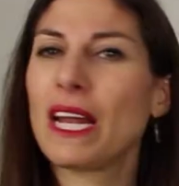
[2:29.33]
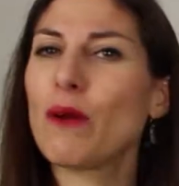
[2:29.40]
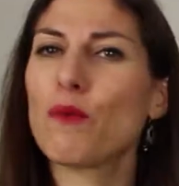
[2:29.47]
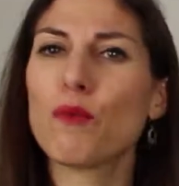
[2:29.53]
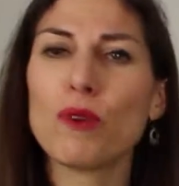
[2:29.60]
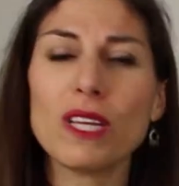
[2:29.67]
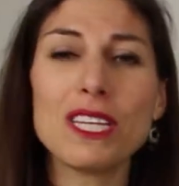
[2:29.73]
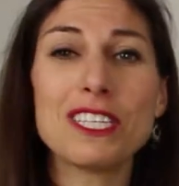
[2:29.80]
I
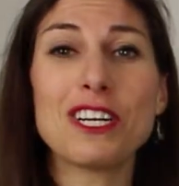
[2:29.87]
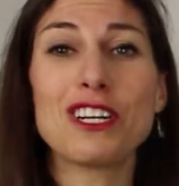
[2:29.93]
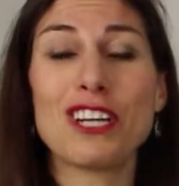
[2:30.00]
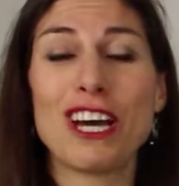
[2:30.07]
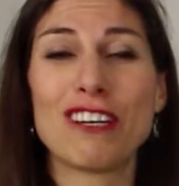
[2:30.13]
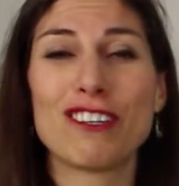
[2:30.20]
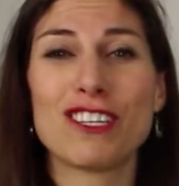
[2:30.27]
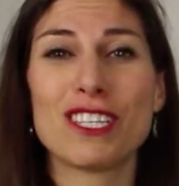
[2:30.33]
really
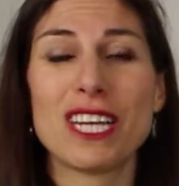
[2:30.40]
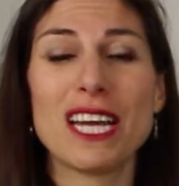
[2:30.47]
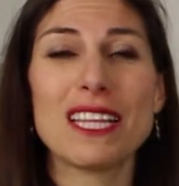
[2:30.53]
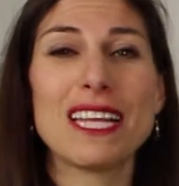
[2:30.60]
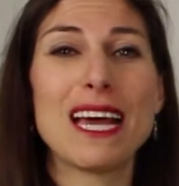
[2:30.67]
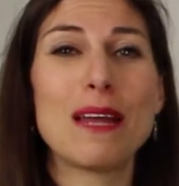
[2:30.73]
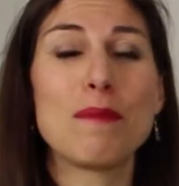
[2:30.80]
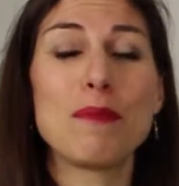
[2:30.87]
started to
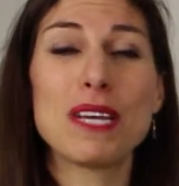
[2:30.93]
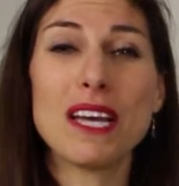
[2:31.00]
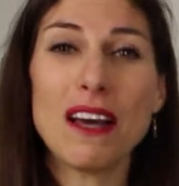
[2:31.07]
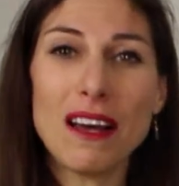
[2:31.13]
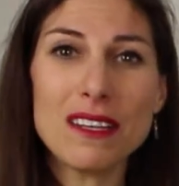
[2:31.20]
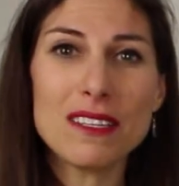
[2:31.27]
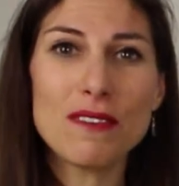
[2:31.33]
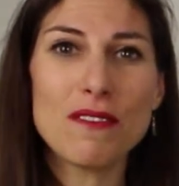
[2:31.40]
understand that, and
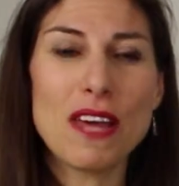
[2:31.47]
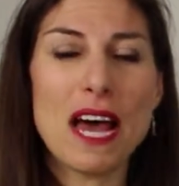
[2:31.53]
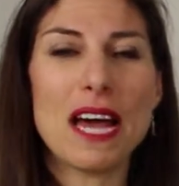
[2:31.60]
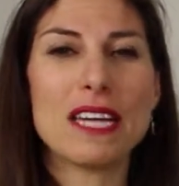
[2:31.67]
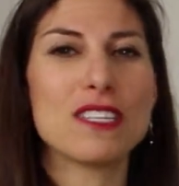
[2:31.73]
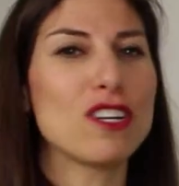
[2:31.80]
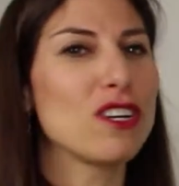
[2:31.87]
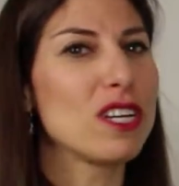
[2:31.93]
because of
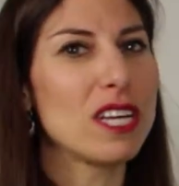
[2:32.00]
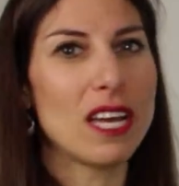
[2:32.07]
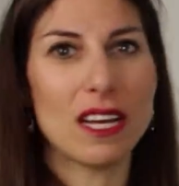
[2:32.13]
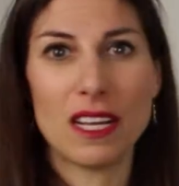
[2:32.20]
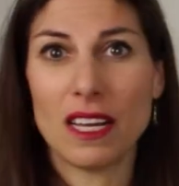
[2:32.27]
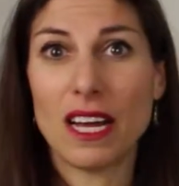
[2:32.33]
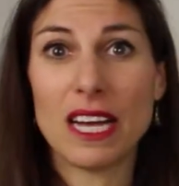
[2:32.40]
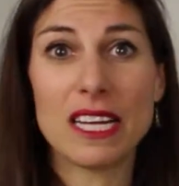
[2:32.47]
that, I started to
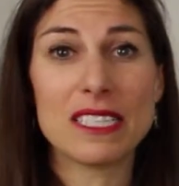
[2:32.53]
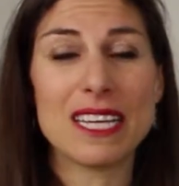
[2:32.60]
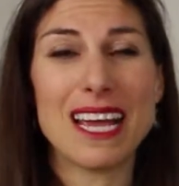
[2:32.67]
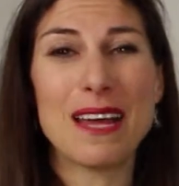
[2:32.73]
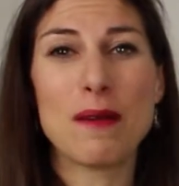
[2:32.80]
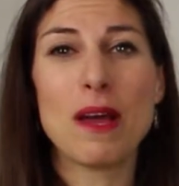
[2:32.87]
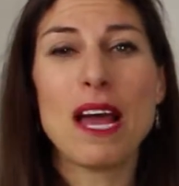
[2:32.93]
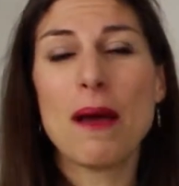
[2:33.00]
get clients.
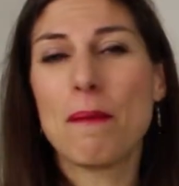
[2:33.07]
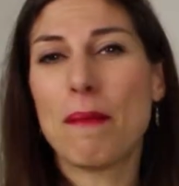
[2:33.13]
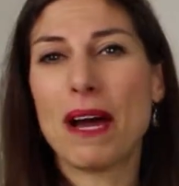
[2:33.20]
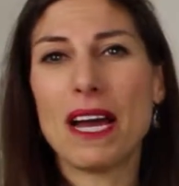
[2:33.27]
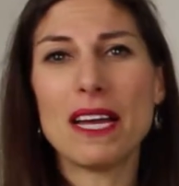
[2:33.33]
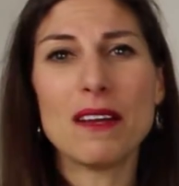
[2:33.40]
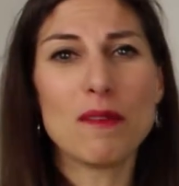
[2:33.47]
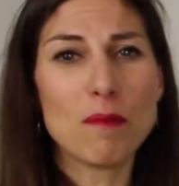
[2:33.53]
And
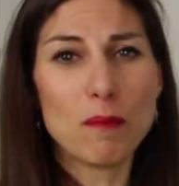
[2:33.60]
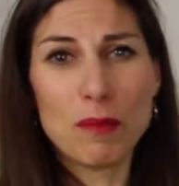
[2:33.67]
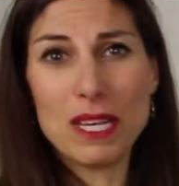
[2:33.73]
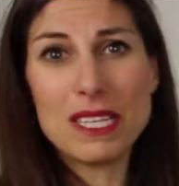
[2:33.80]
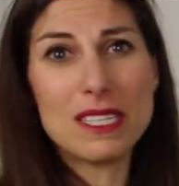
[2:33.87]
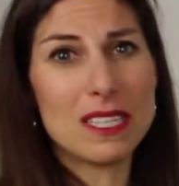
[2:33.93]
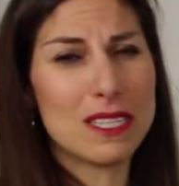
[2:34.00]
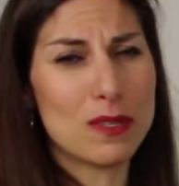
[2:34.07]
my
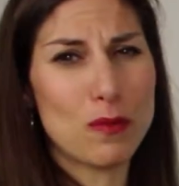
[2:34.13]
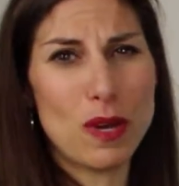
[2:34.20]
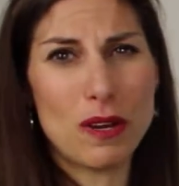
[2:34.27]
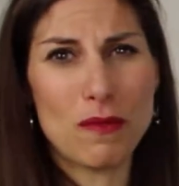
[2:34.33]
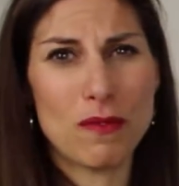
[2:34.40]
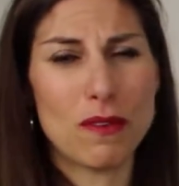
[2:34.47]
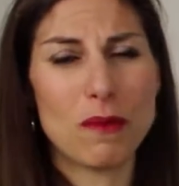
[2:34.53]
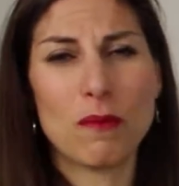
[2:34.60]
business
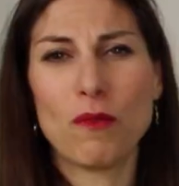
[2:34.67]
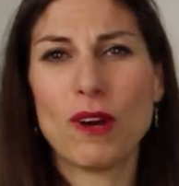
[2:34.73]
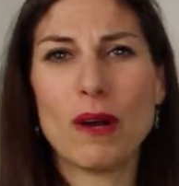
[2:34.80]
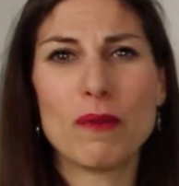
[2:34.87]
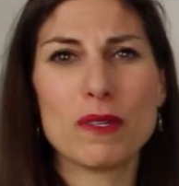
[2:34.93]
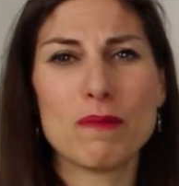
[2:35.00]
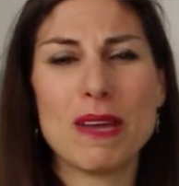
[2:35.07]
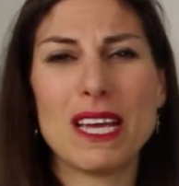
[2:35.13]
went from where
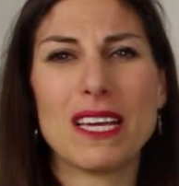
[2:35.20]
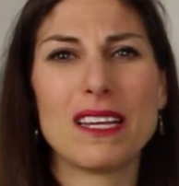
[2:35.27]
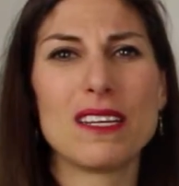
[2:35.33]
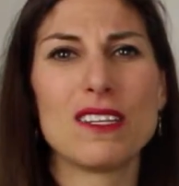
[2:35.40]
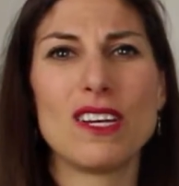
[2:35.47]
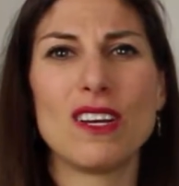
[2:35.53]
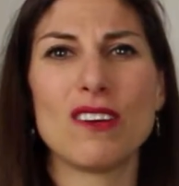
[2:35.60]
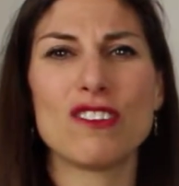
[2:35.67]
I was
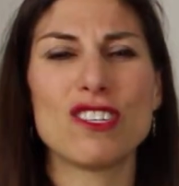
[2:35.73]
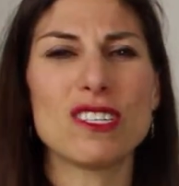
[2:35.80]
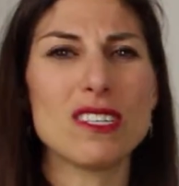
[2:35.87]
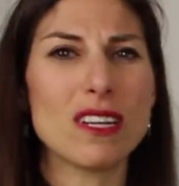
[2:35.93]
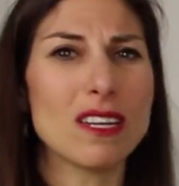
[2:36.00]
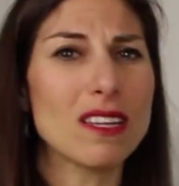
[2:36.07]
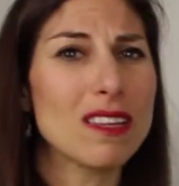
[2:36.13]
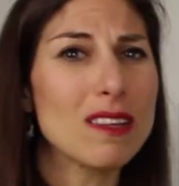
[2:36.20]
making,
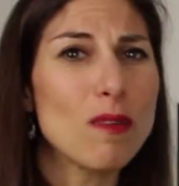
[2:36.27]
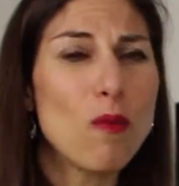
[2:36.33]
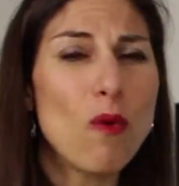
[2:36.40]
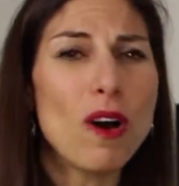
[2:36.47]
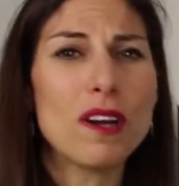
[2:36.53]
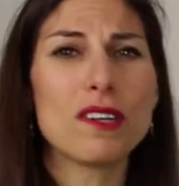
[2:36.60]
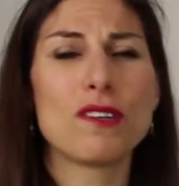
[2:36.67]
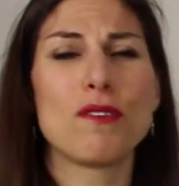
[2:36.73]
just a
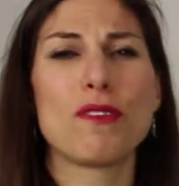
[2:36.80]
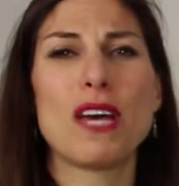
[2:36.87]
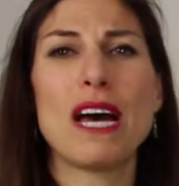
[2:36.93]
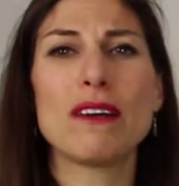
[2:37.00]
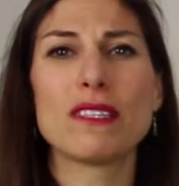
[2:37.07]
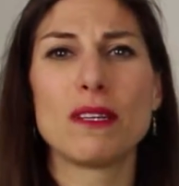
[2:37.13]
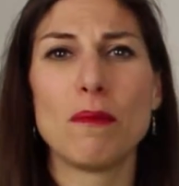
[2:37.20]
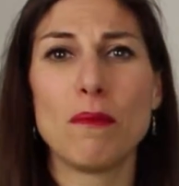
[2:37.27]
1,000 or
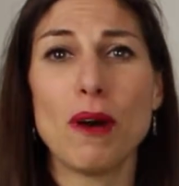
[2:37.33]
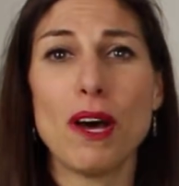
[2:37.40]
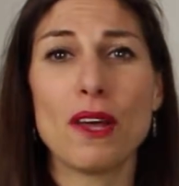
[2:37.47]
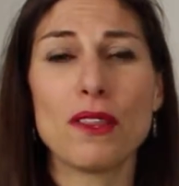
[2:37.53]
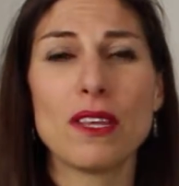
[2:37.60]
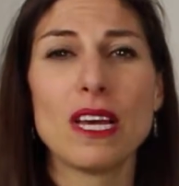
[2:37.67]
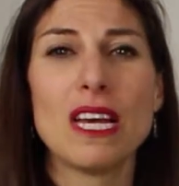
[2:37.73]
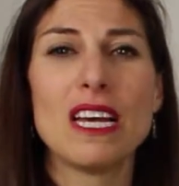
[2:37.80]
2,000 a
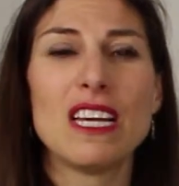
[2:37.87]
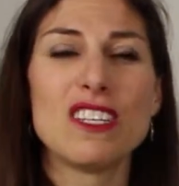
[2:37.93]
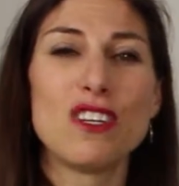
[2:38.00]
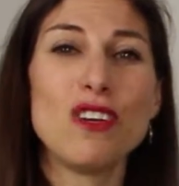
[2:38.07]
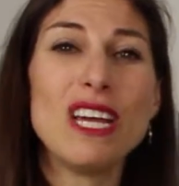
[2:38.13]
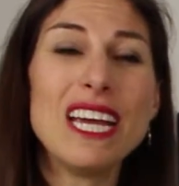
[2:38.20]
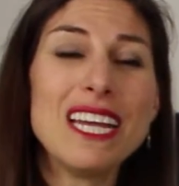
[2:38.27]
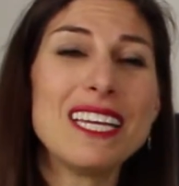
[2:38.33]
month
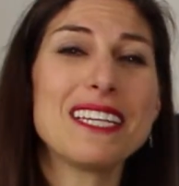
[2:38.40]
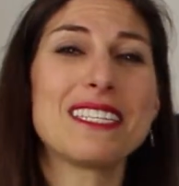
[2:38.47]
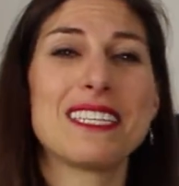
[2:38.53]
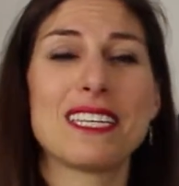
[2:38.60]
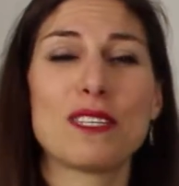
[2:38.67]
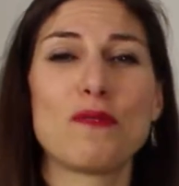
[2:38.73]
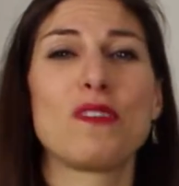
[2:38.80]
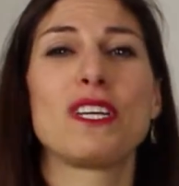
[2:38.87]
to hitting
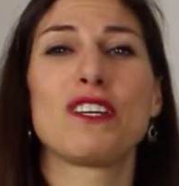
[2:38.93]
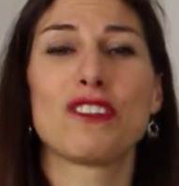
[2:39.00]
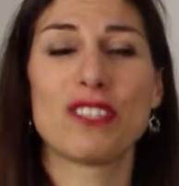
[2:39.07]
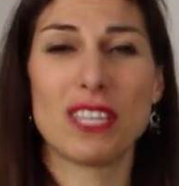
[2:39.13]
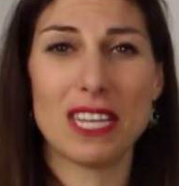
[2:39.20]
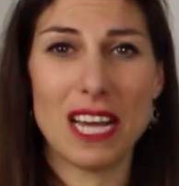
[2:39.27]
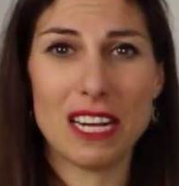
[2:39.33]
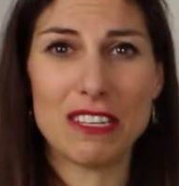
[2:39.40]
6 figures
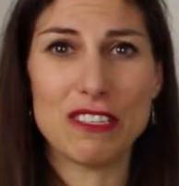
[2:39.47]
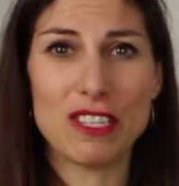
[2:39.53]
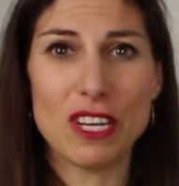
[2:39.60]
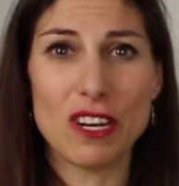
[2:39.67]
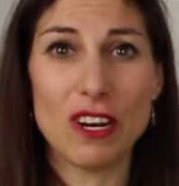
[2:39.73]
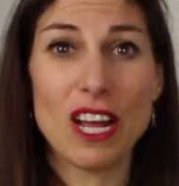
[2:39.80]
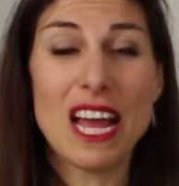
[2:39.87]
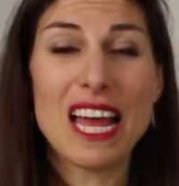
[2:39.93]
the next
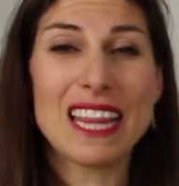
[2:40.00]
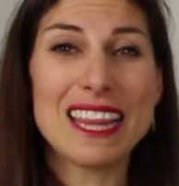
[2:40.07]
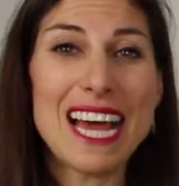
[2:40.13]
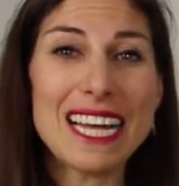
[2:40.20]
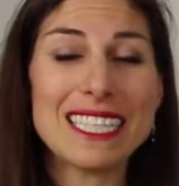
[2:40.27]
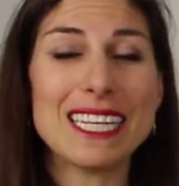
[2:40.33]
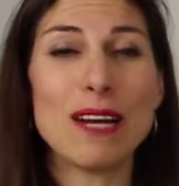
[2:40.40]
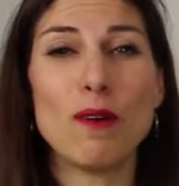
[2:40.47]
year.
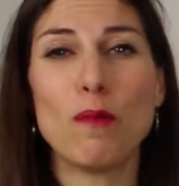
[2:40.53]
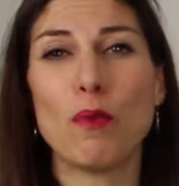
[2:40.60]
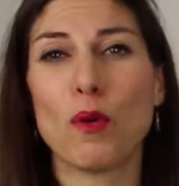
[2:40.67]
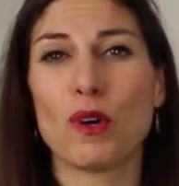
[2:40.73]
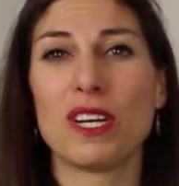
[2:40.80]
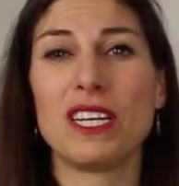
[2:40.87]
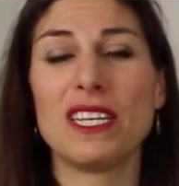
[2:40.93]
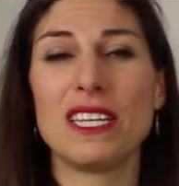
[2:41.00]
That's how
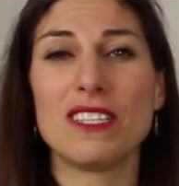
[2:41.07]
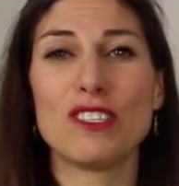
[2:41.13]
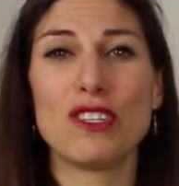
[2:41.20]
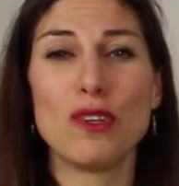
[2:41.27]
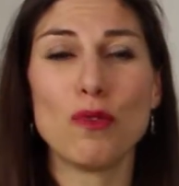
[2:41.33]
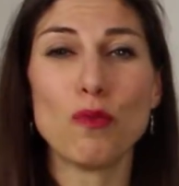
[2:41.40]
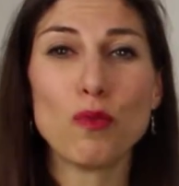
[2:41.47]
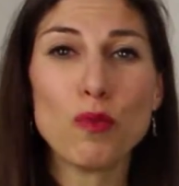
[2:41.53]
important it is
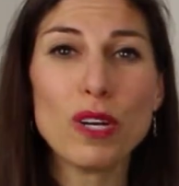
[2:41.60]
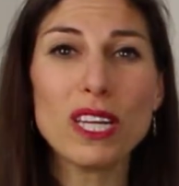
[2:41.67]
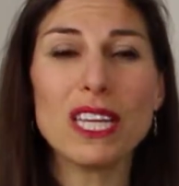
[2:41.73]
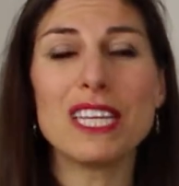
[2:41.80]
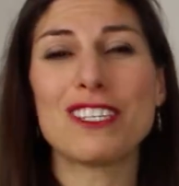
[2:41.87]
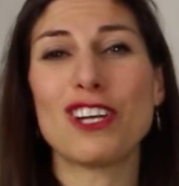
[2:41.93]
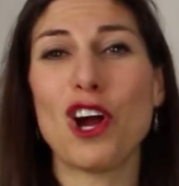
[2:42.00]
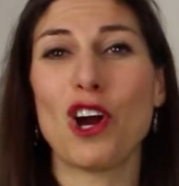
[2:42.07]
to
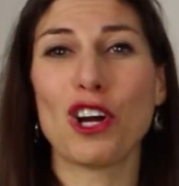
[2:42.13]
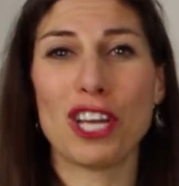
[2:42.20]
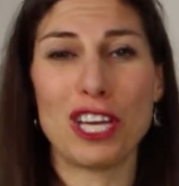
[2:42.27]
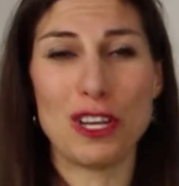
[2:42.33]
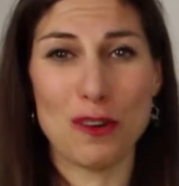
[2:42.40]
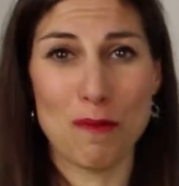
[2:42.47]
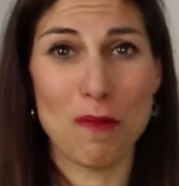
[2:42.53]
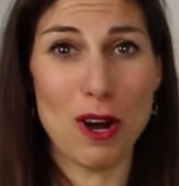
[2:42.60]
really
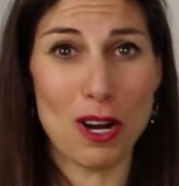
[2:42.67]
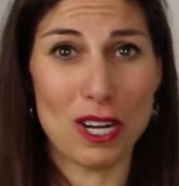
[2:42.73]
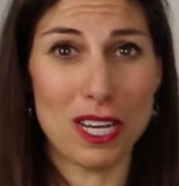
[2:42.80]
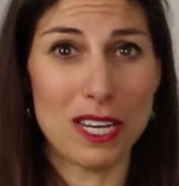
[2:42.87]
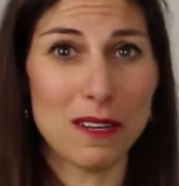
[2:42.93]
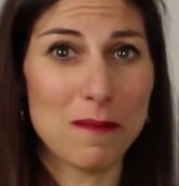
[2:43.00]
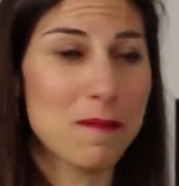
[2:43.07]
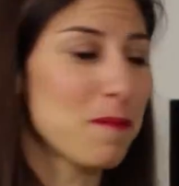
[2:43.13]
target your
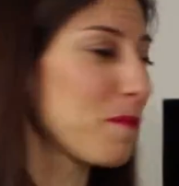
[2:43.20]
market.